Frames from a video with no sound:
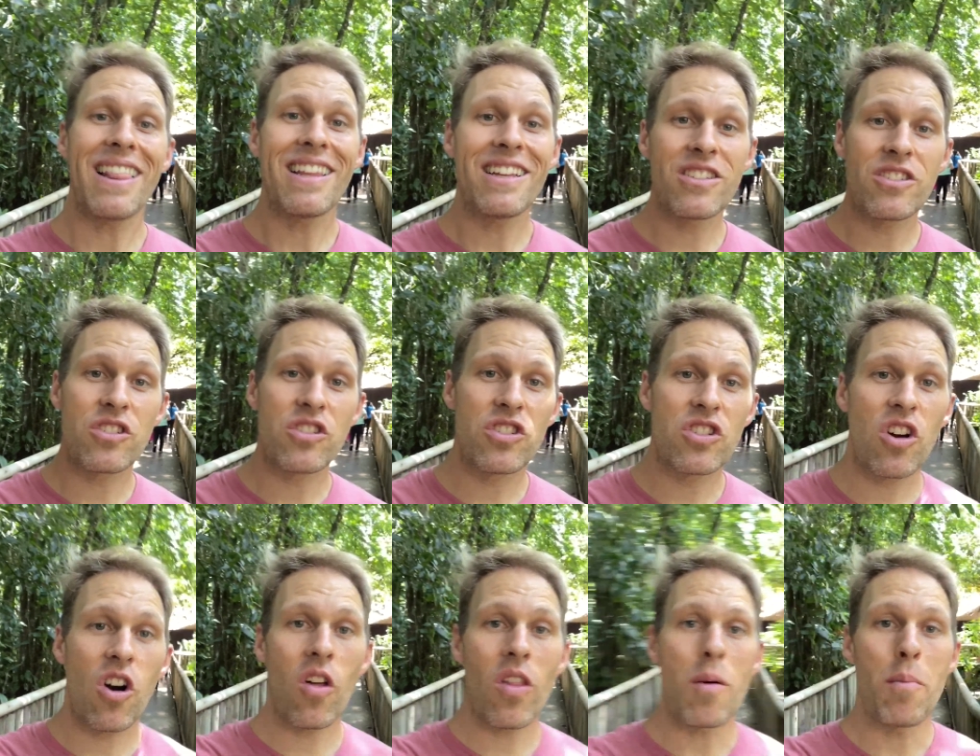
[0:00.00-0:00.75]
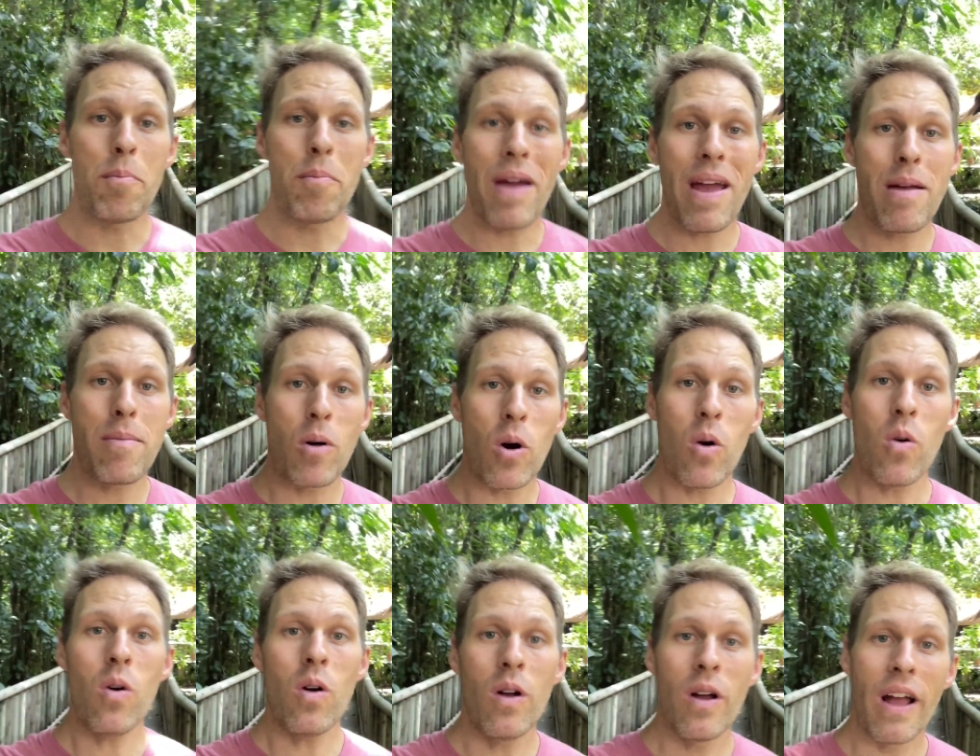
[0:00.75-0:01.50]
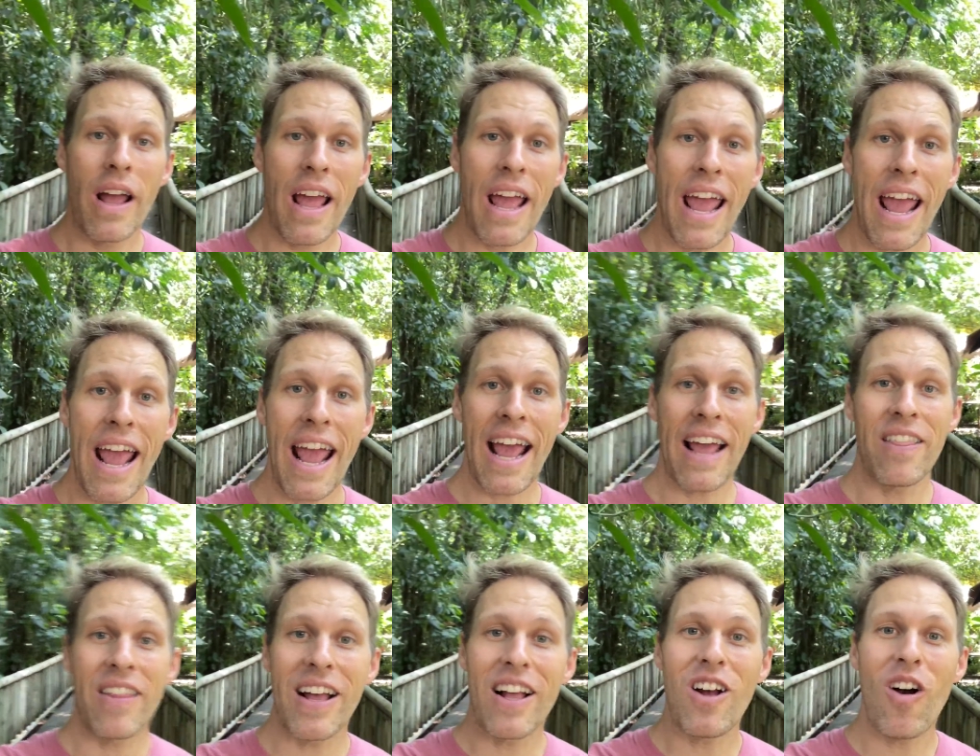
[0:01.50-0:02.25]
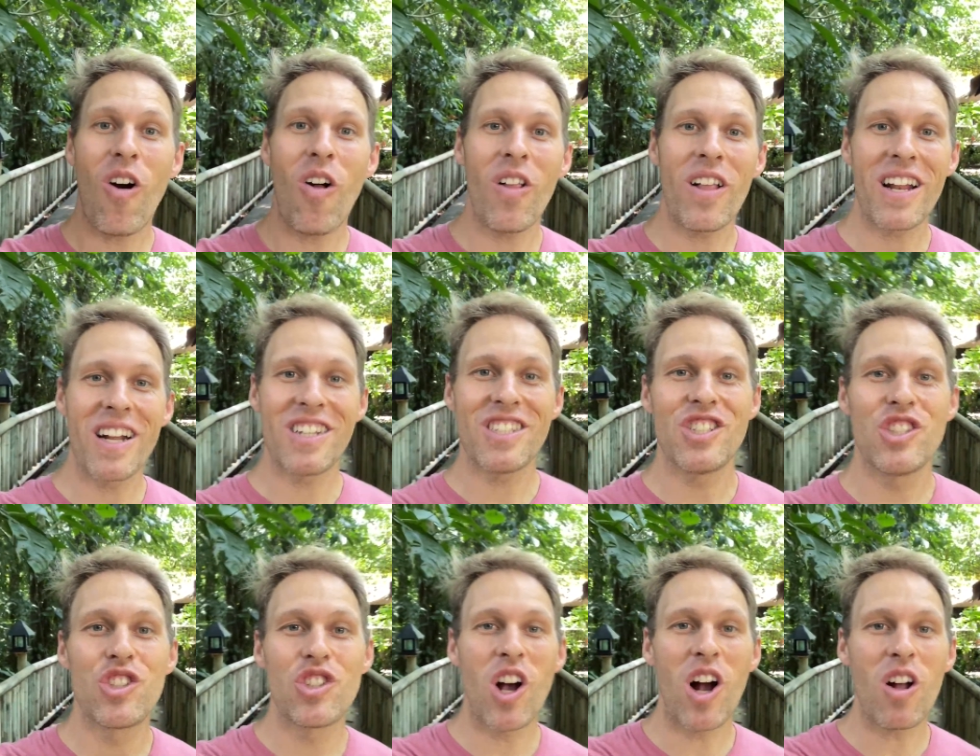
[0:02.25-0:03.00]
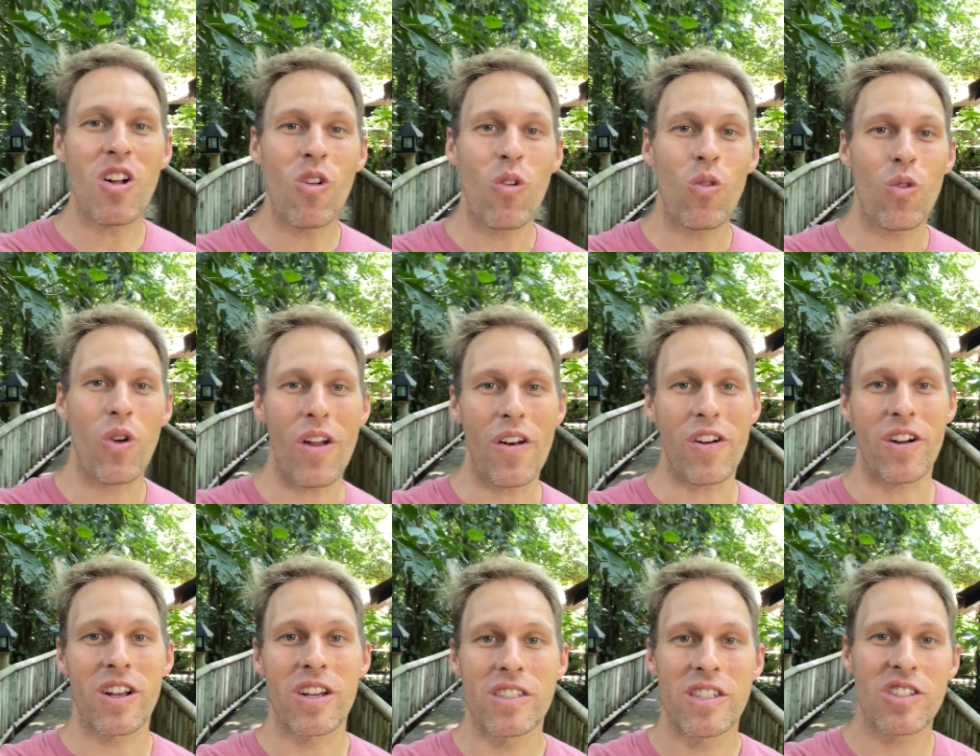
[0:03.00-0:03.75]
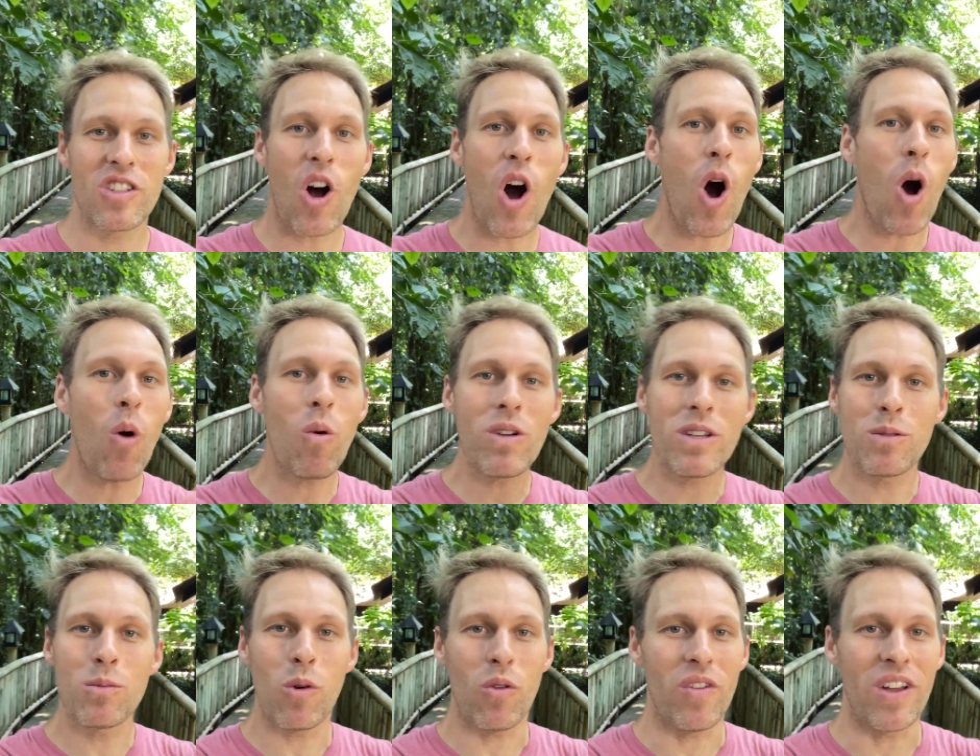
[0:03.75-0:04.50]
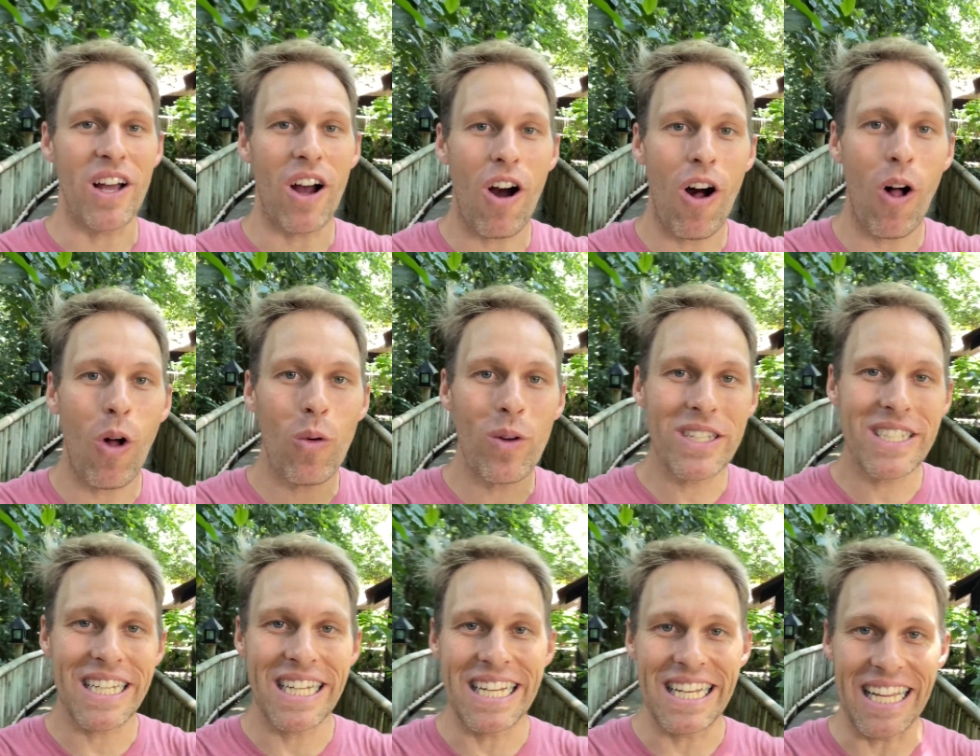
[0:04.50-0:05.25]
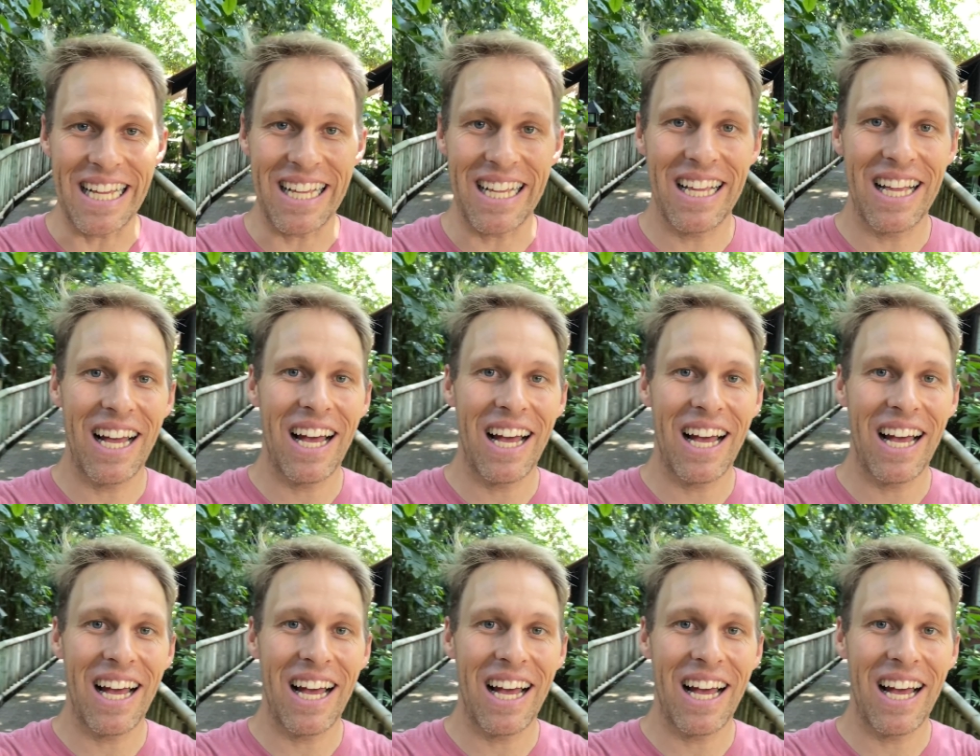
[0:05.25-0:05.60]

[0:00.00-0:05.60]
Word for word: lizard's called a babo, and they call it a jungle runner because it's always moving, always eating.